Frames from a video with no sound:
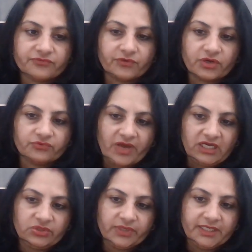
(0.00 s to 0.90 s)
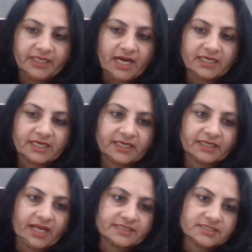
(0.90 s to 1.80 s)
for evaluating and
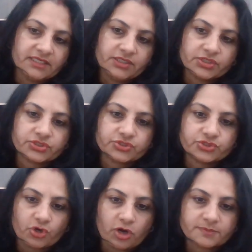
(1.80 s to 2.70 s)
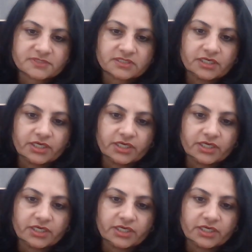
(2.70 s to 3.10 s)
categorizing jobs,